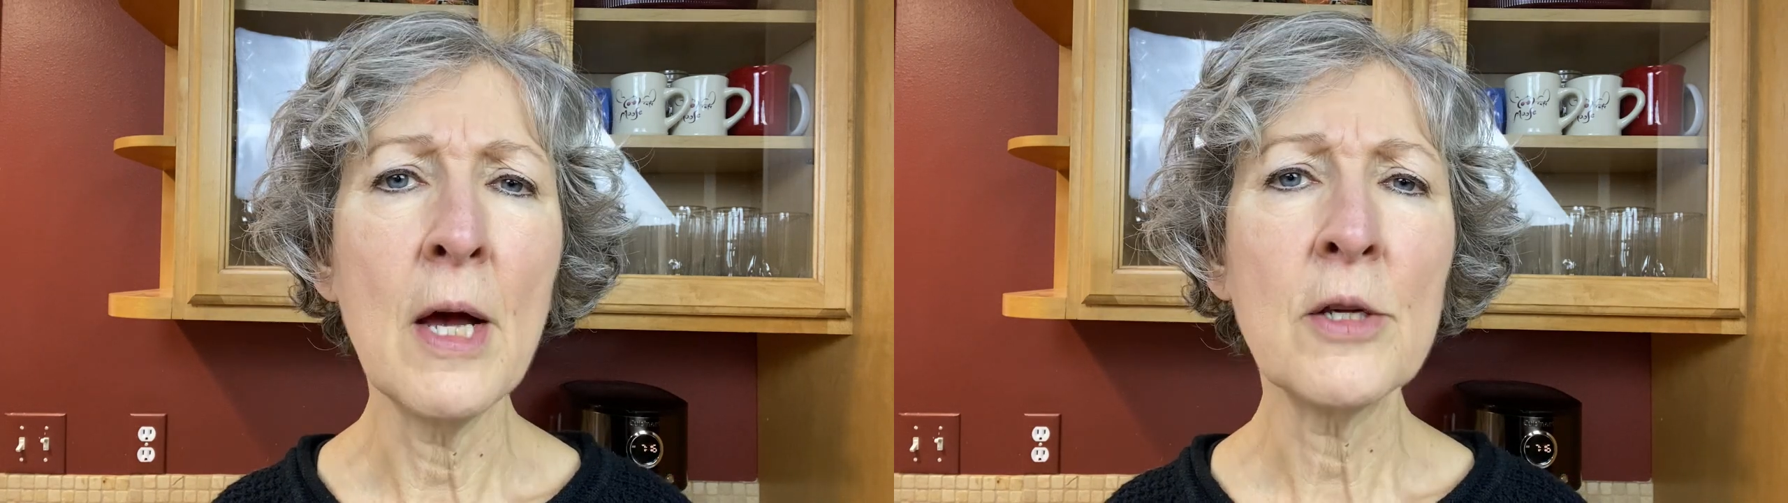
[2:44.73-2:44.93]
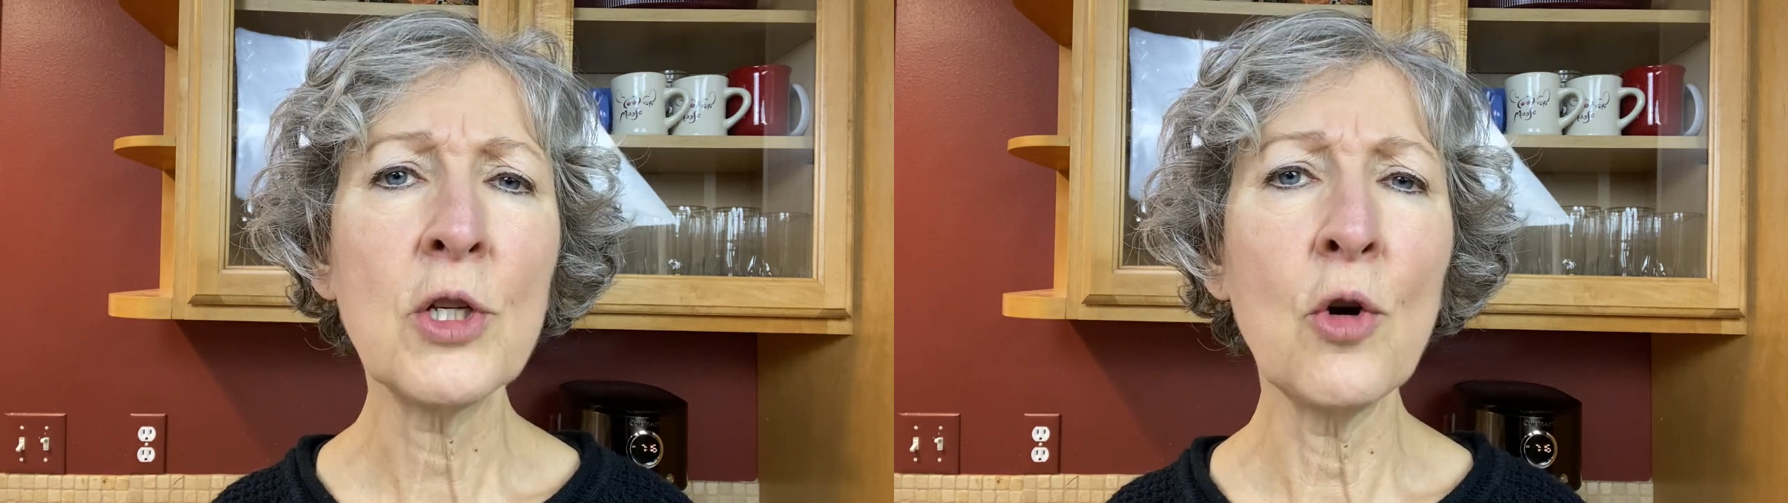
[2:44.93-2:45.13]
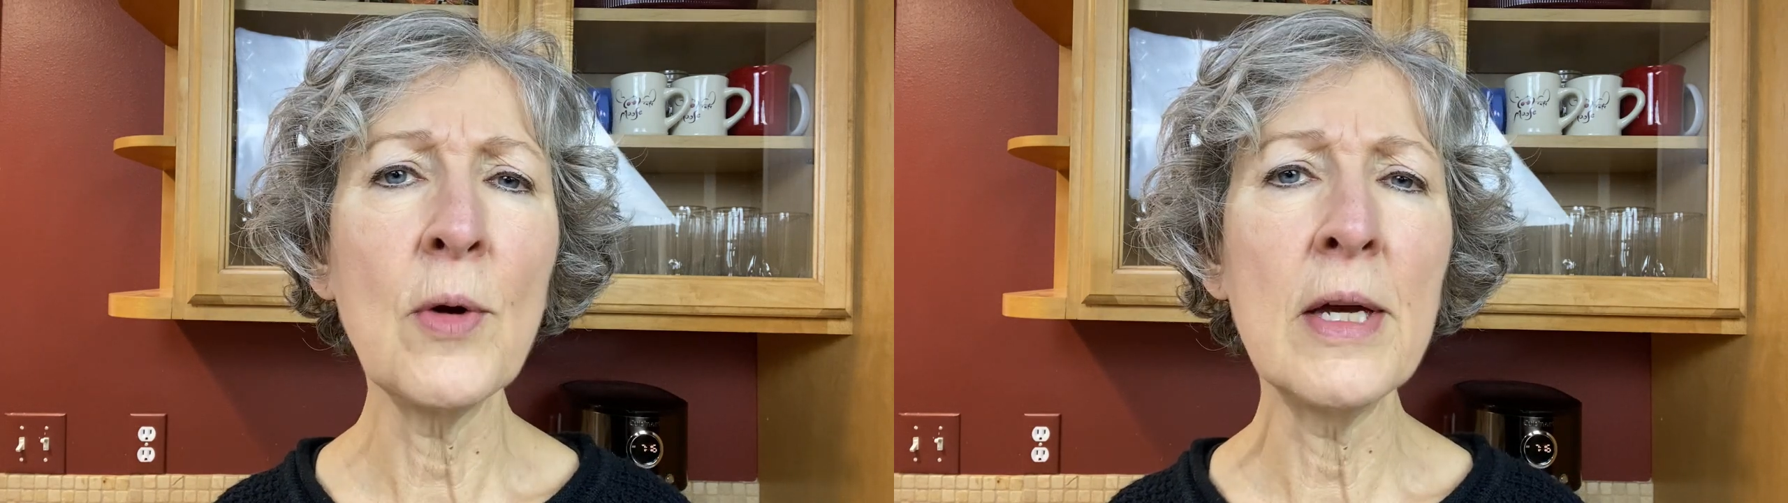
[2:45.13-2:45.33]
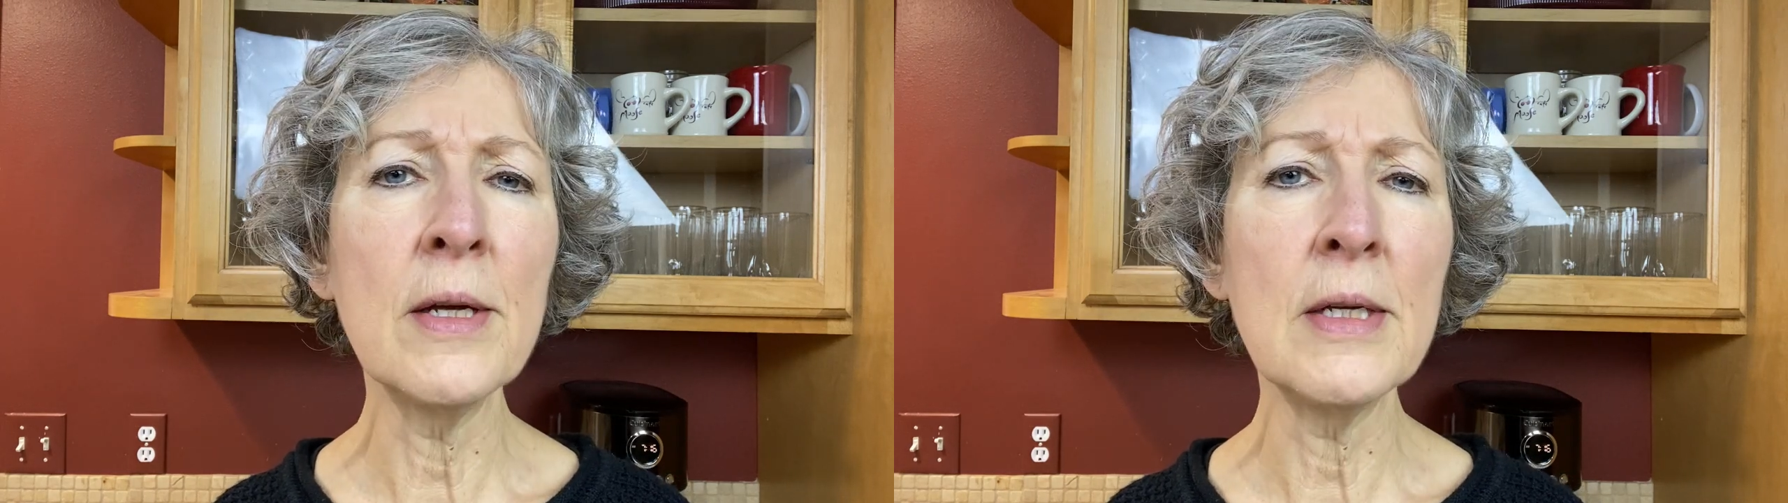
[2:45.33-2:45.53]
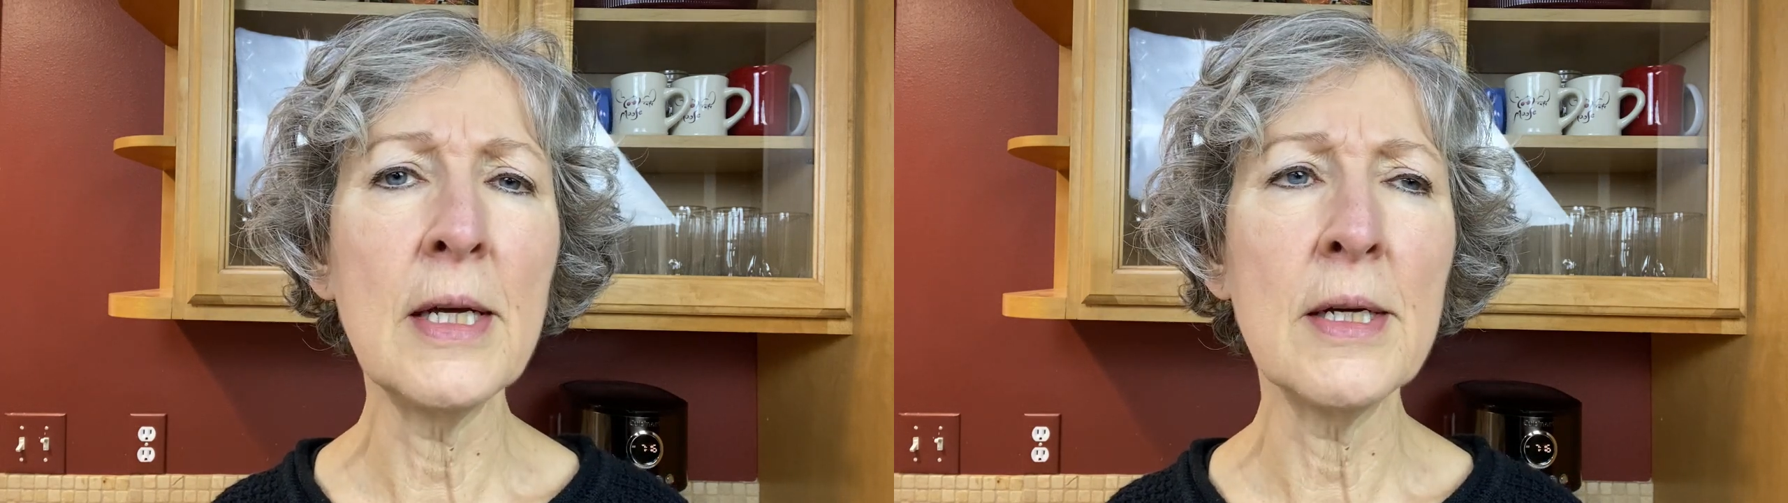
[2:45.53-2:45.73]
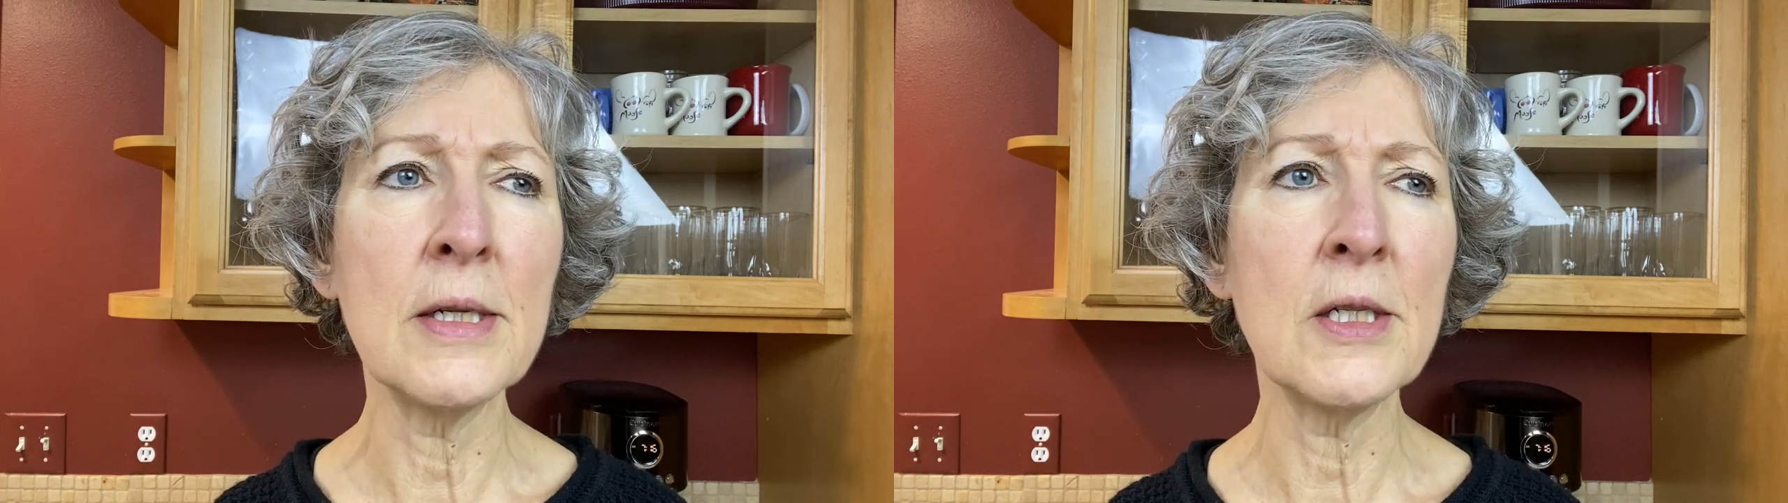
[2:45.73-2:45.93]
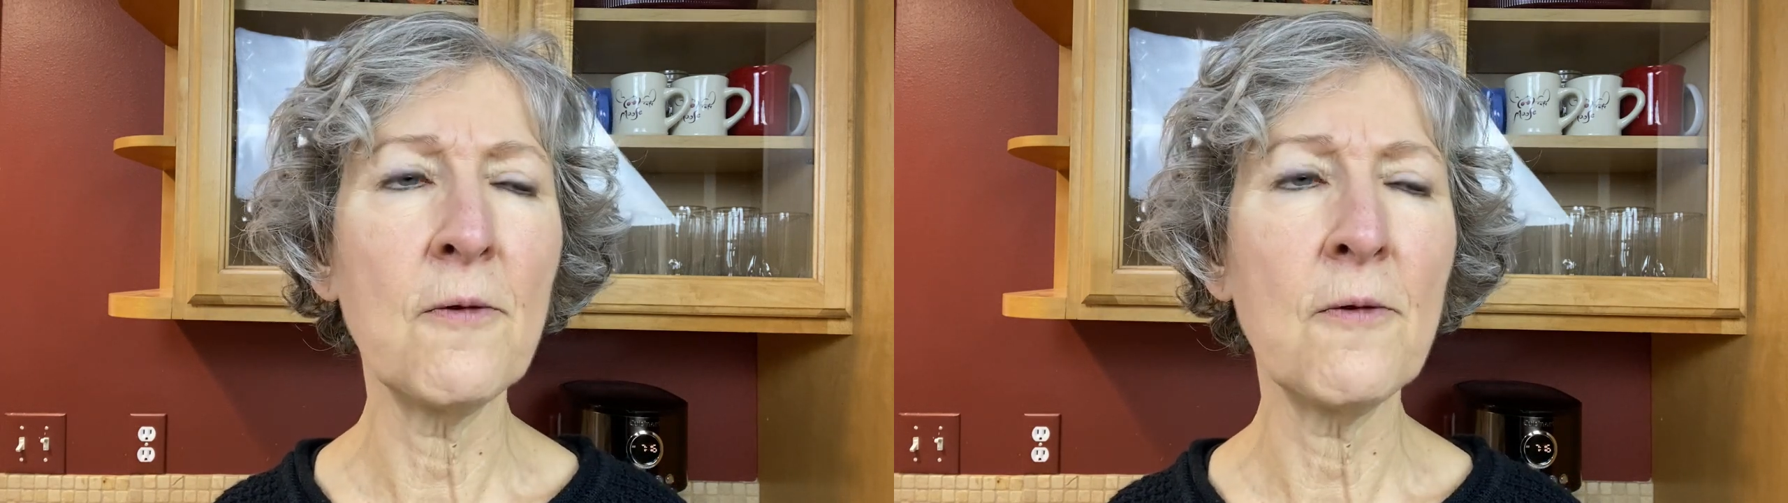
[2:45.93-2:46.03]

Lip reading: So it is